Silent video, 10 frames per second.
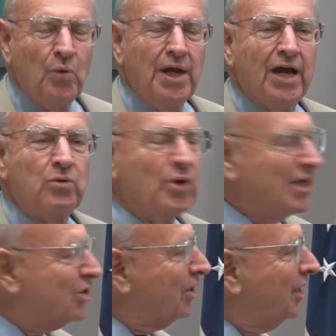We had
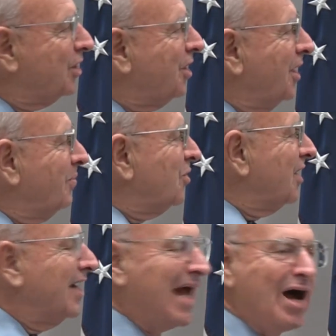wrestling teams
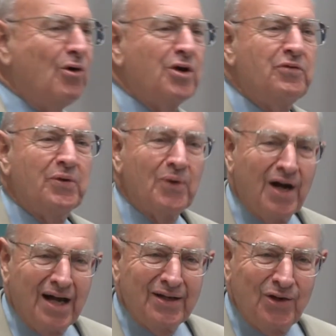in and out of
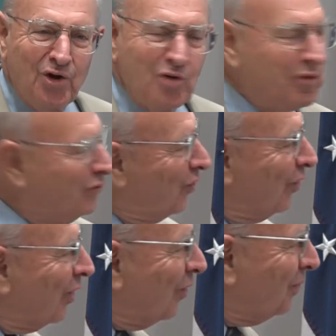Iran long
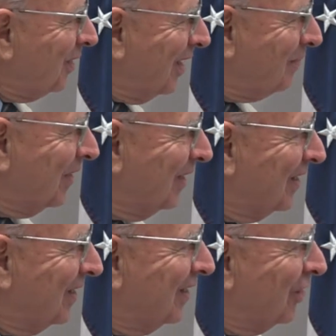before it opened up.
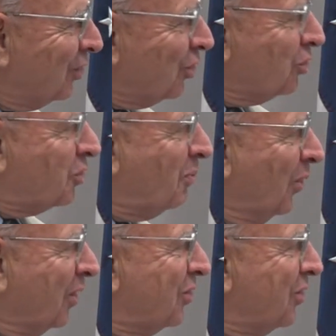So
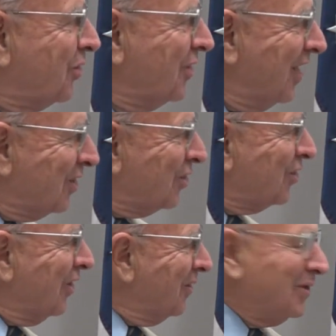sports isn't
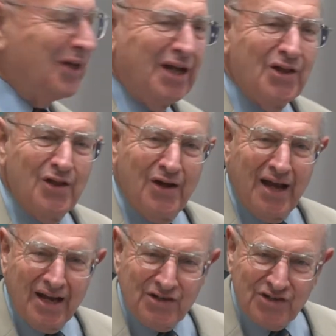necessarily
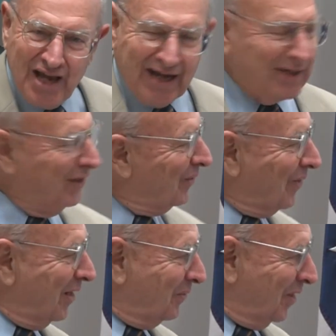exactly the
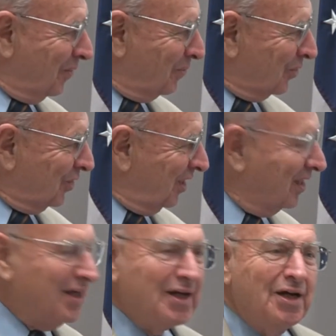right way to
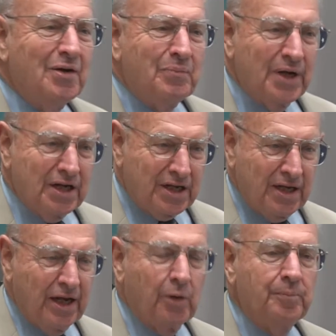proceed, but it
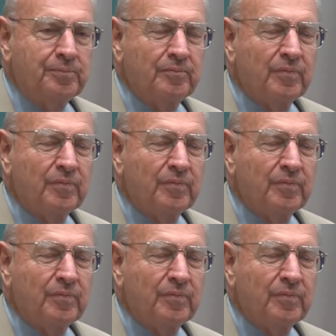can help.